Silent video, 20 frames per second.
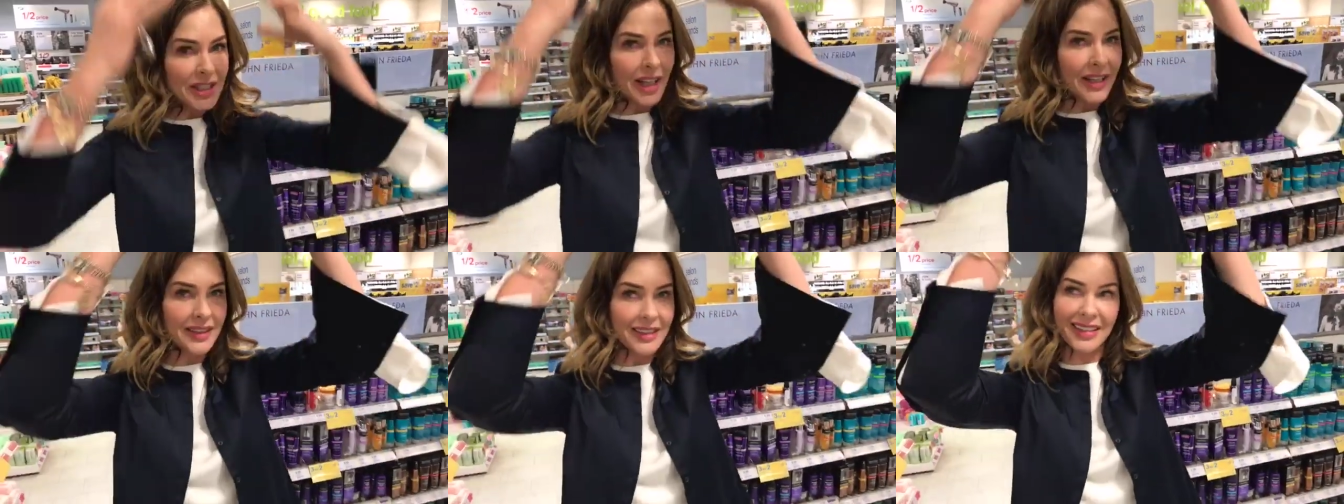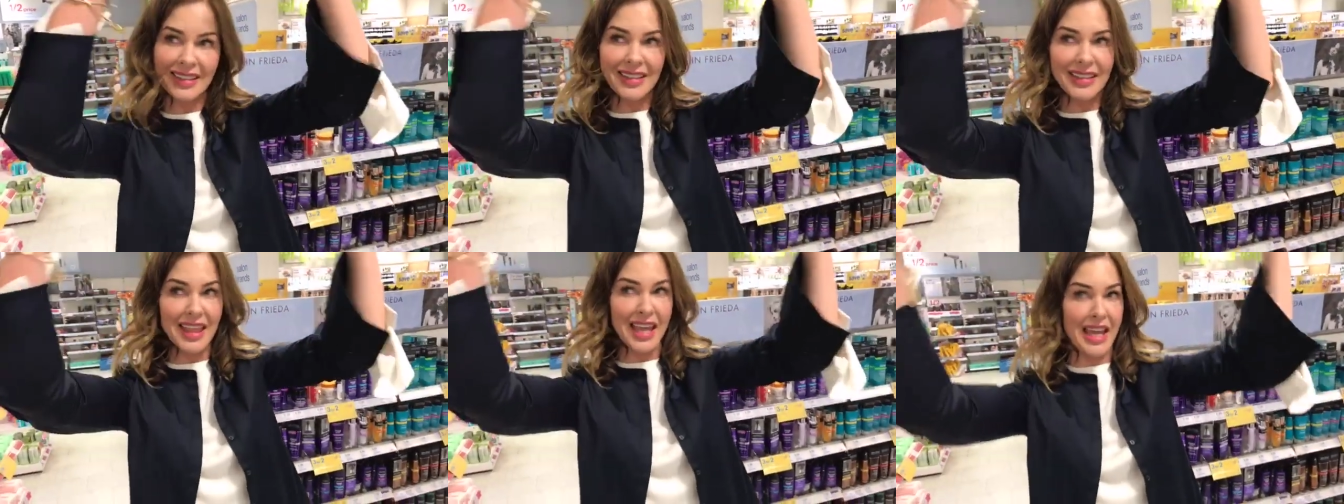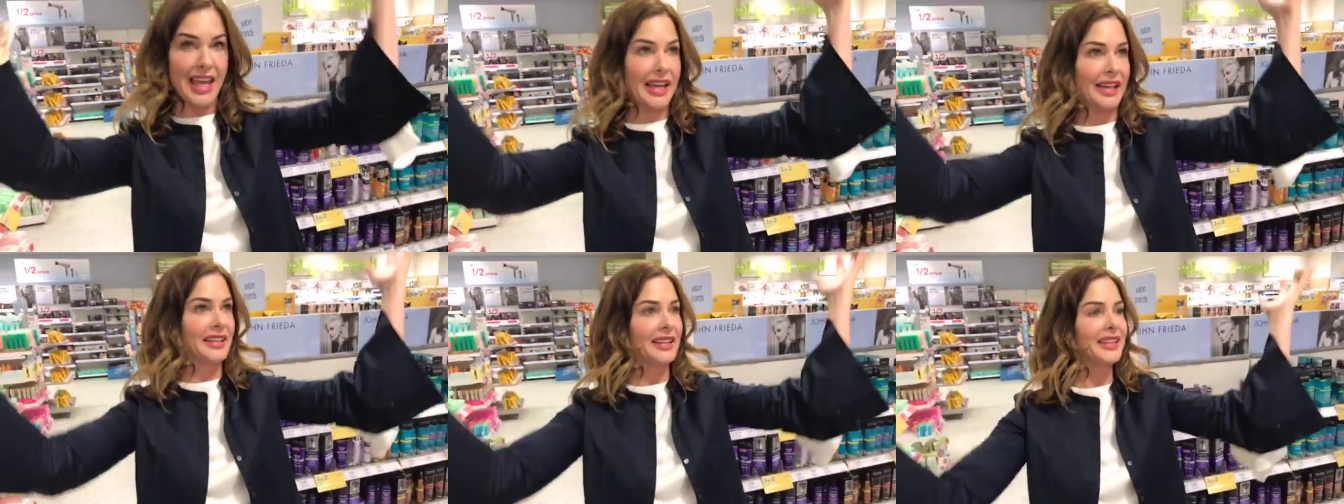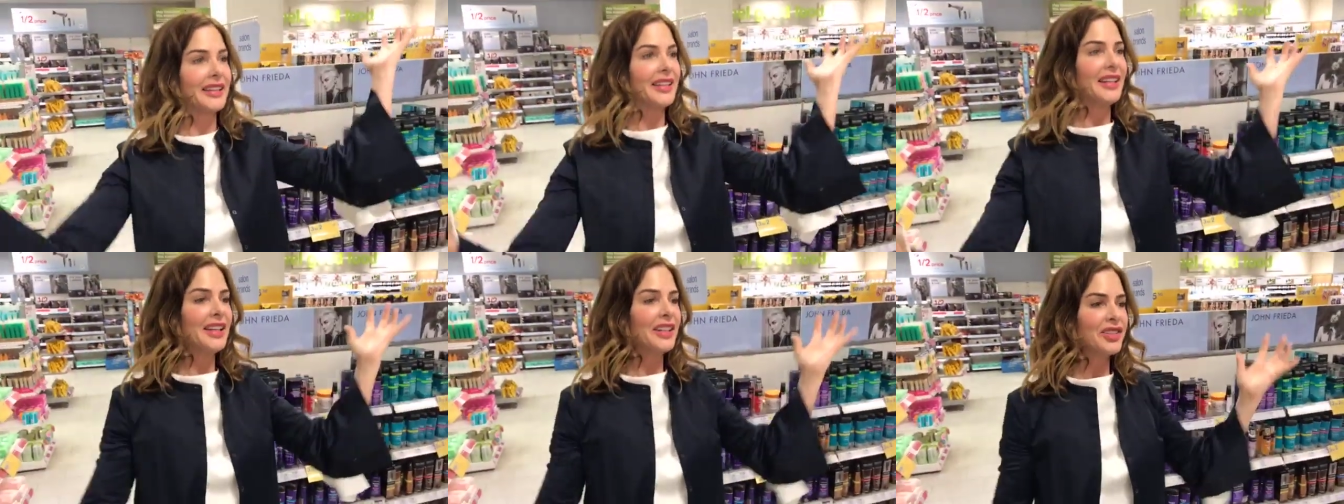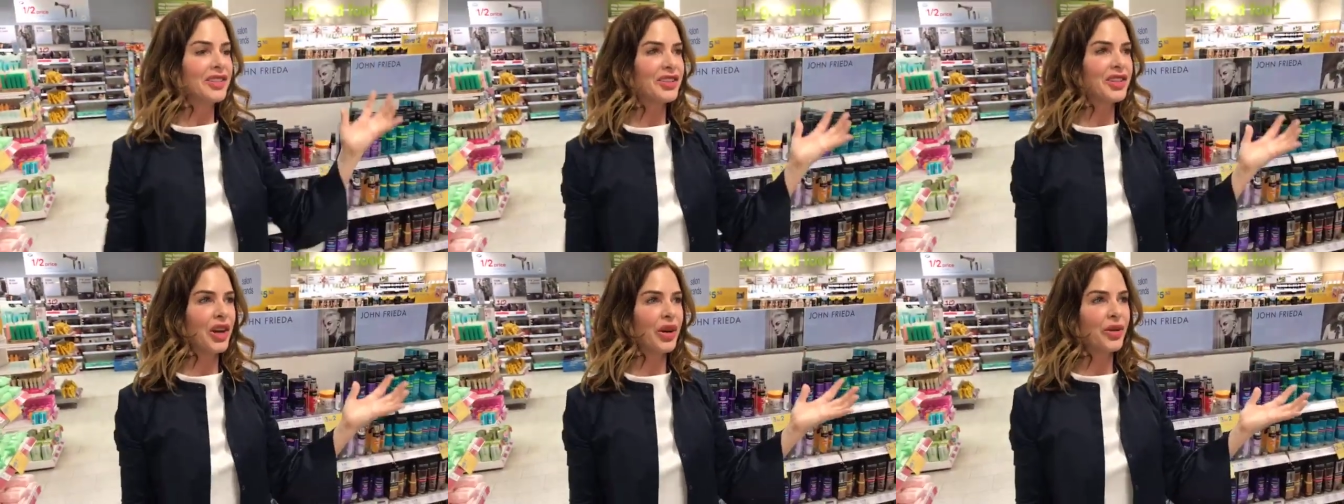like this thing.
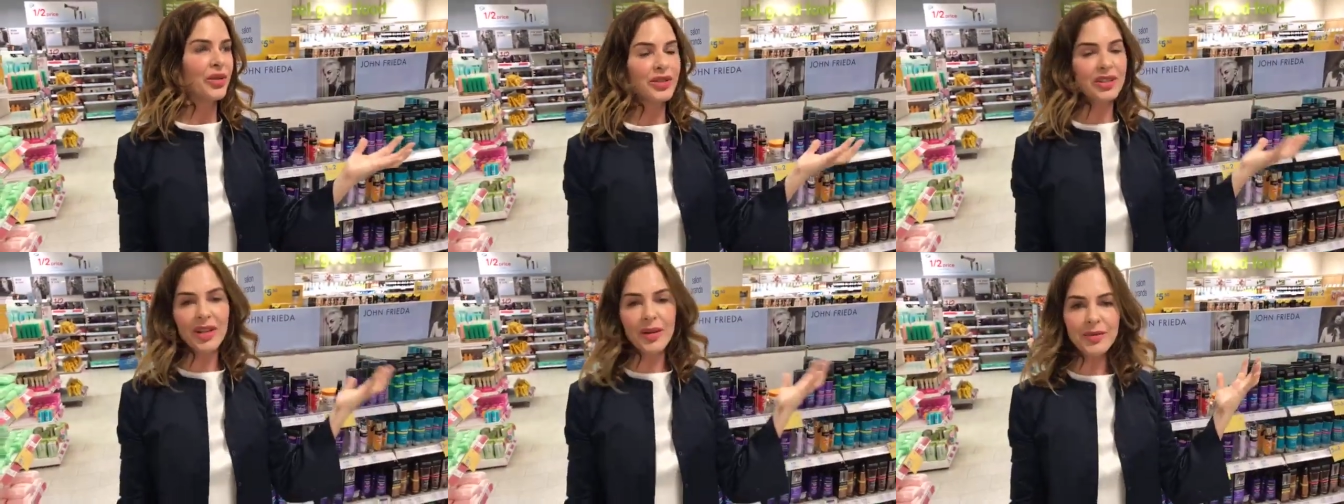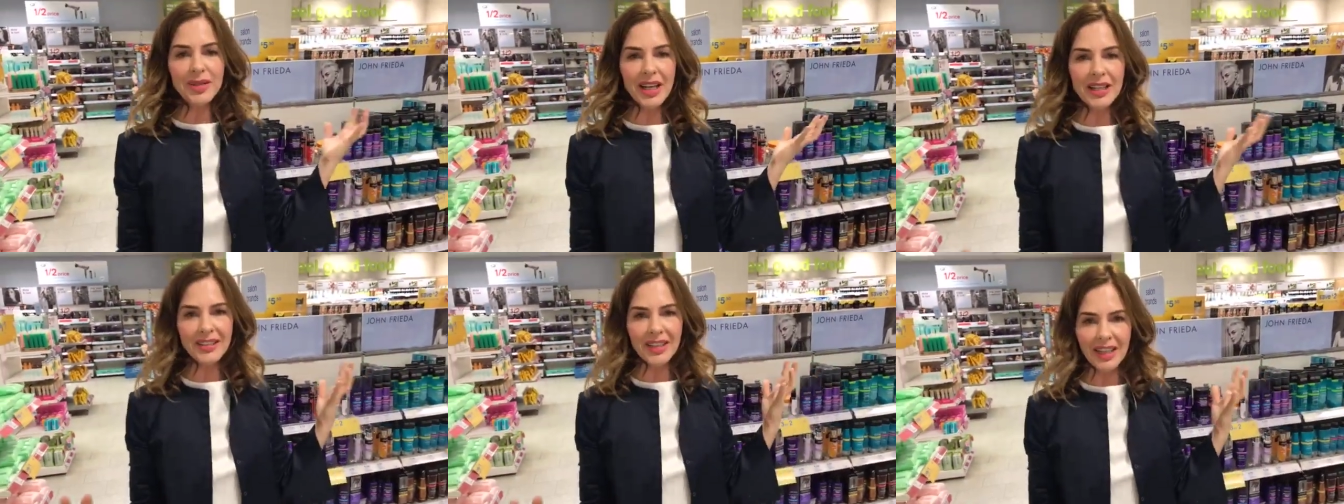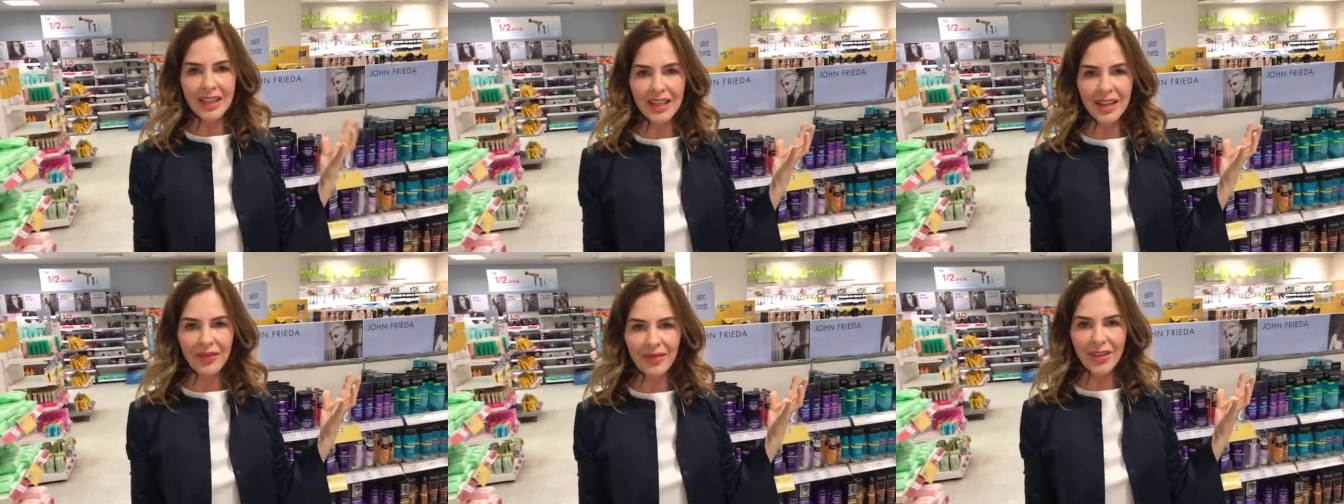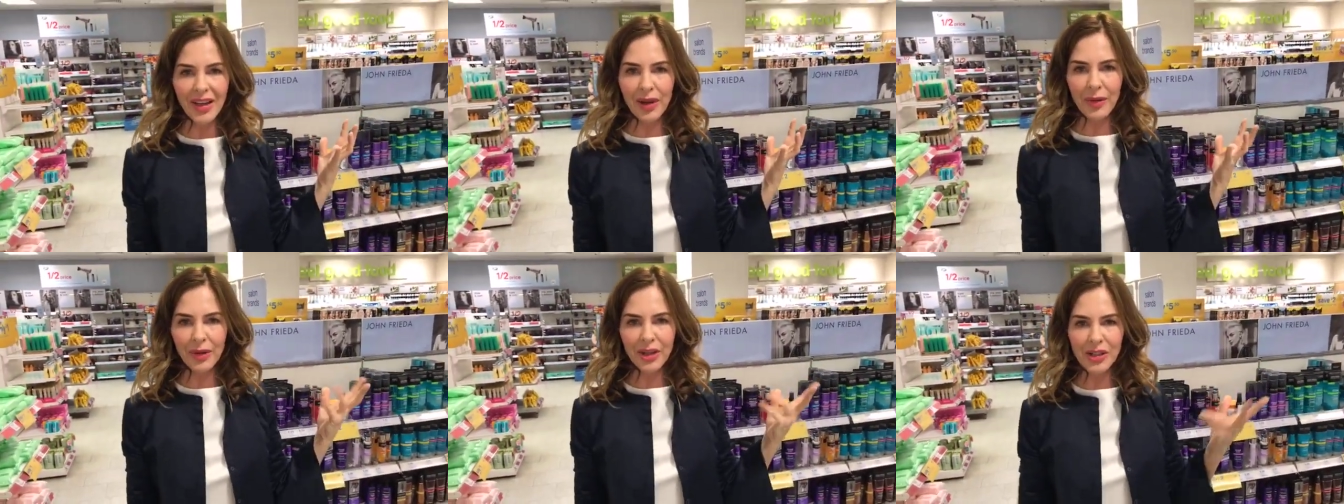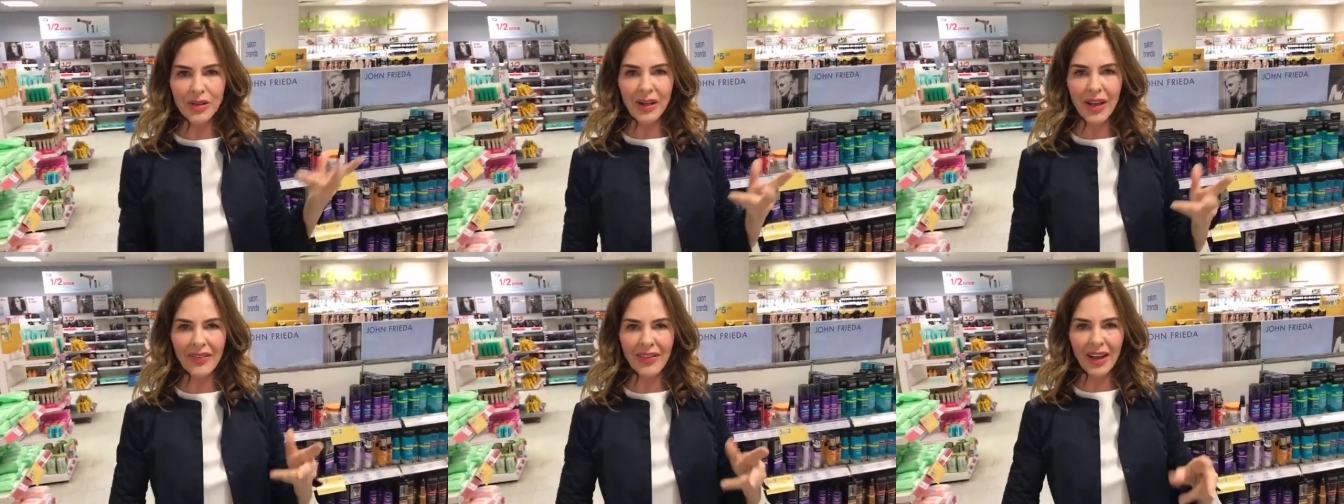So some days I love that when
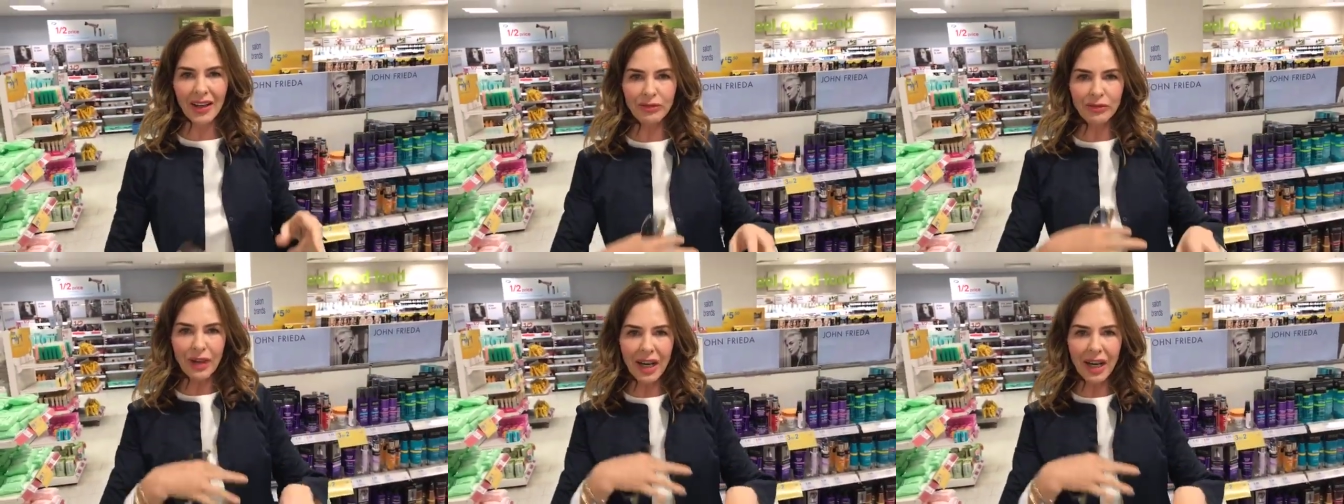you get that